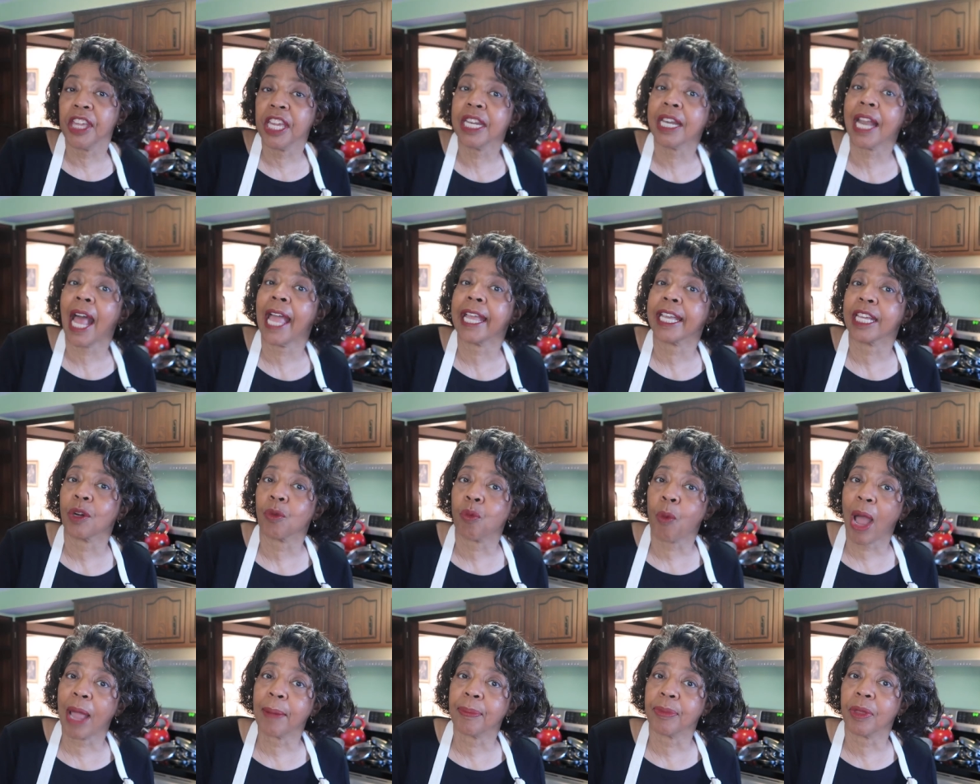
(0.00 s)
then I
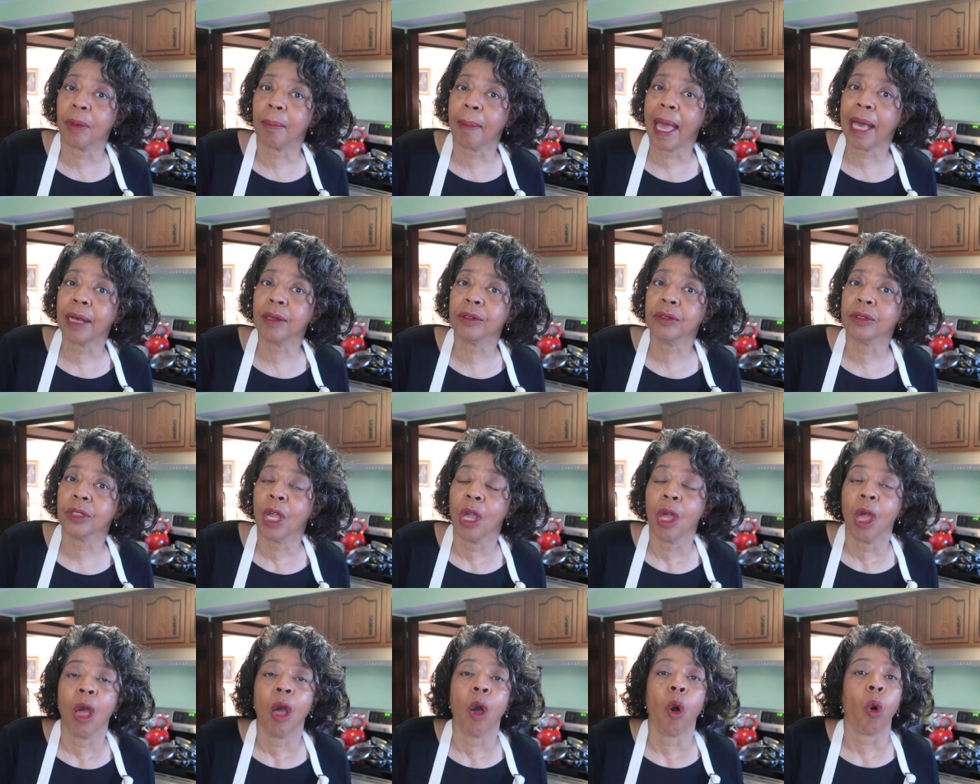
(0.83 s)
can wipe them out
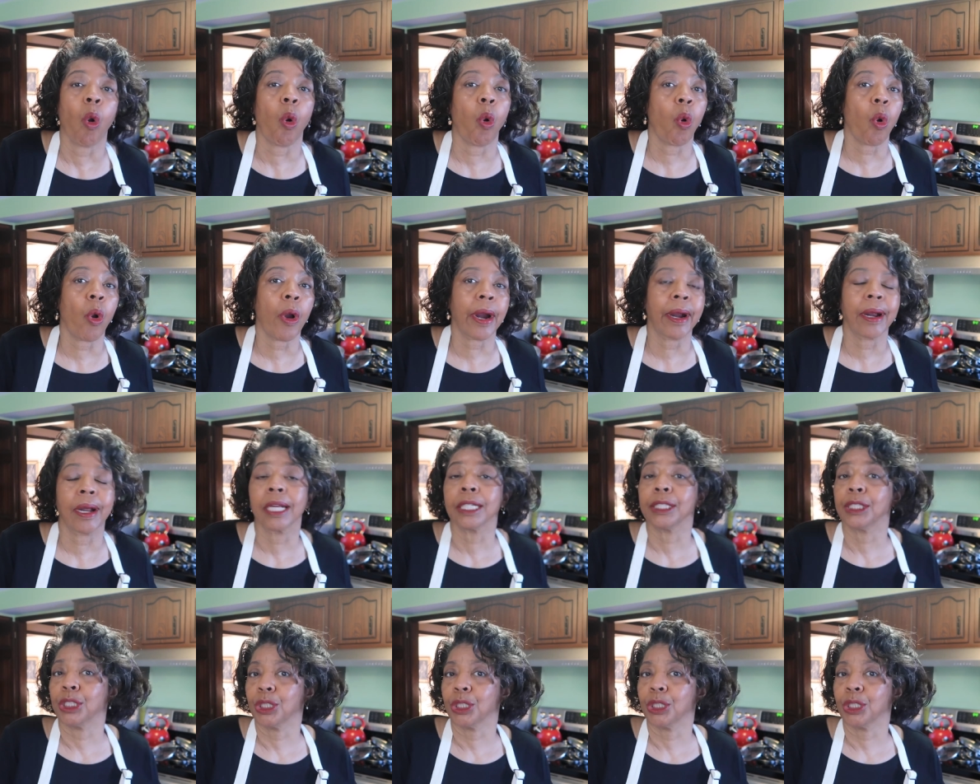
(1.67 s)
or